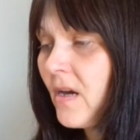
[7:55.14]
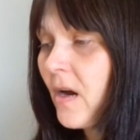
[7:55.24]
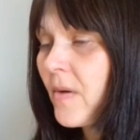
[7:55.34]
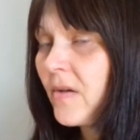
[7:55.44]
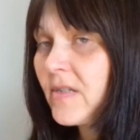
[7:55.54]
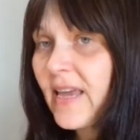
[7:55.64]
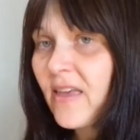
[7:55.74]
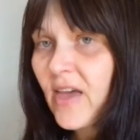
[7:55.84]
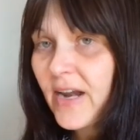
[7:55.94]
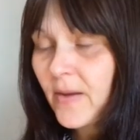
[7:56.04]
I'm going to
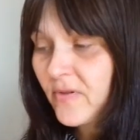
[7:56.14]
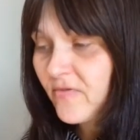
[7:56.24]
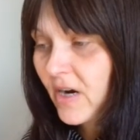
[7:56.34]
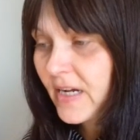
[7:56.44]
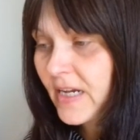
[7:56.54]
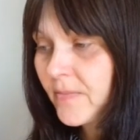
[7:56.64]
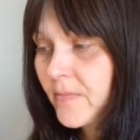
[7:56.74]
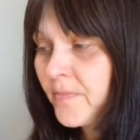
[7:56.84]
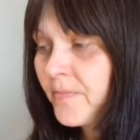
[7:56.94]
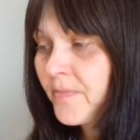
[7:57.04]
get that up and running,
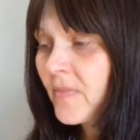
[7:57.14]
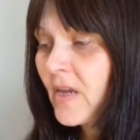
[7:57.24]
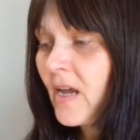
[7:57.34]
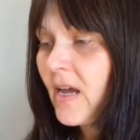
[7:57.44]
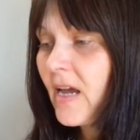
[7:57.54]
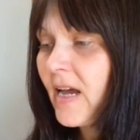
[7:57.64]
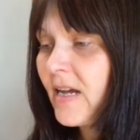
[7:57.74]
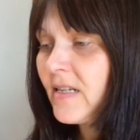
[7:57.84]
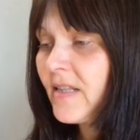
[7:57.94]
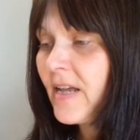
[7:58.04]

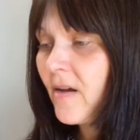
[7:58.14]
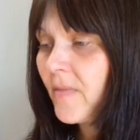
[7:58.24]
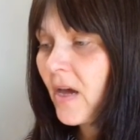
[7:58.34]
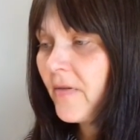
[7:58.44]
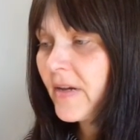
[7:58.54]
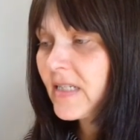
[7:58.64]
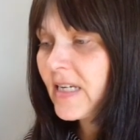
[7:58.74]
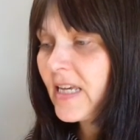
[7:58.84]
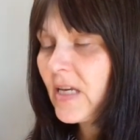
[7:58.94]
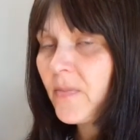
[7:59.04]
and then I'm going to
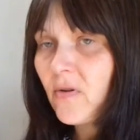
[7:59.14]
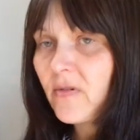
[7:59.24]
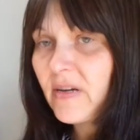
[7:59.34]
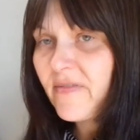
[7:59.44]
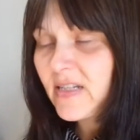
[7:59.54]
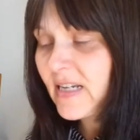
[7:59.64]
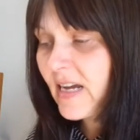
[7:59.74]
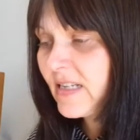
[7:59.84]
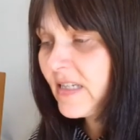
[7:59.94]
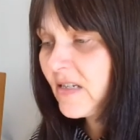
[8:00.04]
keep on
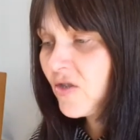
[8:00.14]
investigating and